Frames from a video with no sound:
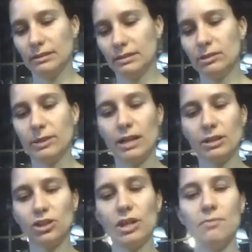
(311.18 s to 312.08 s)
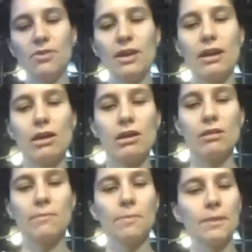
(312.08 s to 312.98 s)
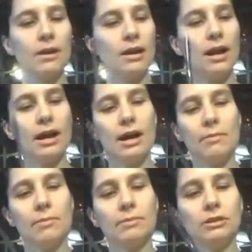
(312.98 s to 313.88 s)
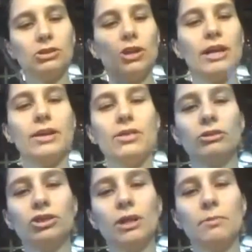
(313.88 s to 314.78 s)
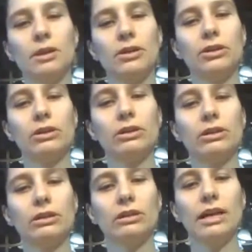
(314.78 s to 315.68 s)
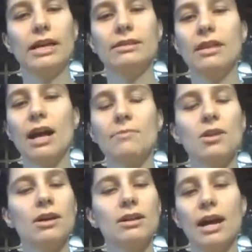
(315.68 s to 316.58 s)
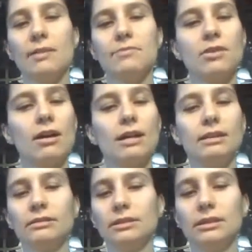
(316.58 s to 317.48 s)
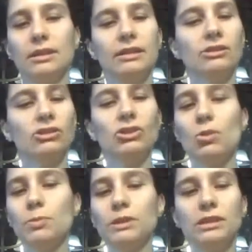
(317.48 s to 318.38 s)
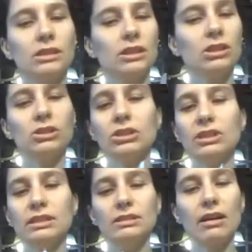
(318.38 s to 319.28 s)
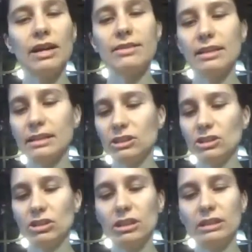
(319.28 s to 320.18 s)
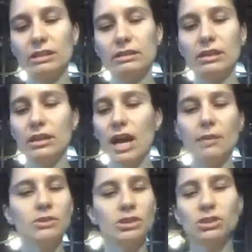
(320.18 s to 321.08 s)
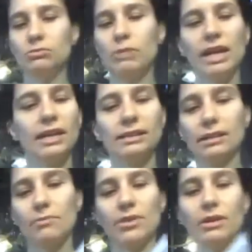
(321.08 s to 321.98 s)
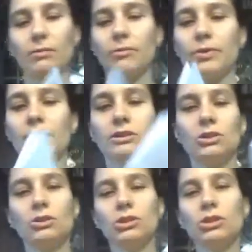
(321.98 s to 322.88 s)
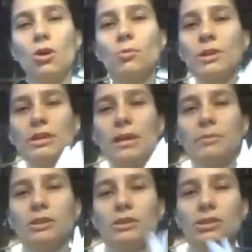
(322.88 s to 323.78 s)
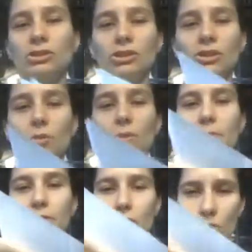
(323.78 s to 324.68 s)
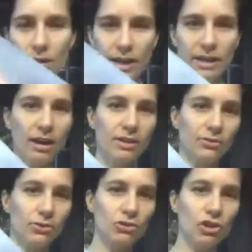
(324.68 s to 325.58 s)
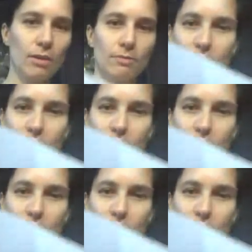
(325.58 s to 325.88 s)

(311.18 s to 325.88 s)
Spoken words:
So we got a shape there. I'm going to try another shape here. And I'm not, there's no particular design that I started. I'm just making something. So you can open it up. You can start to open up, and you already got a few shapes.